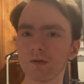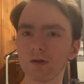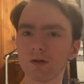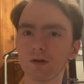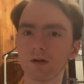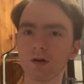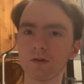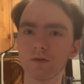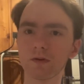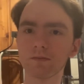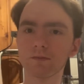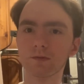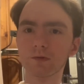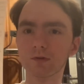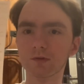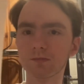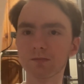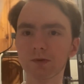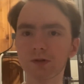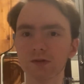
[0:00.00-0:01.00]

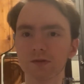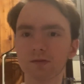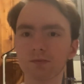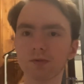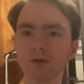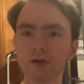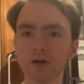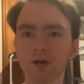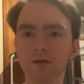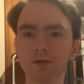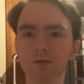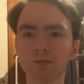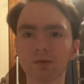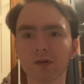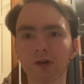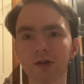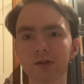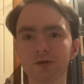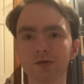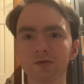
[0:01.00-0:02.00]
eventful because of playoff
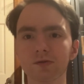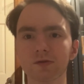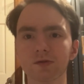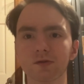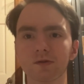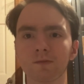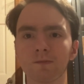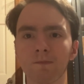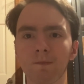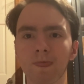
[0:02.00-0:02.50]
implications.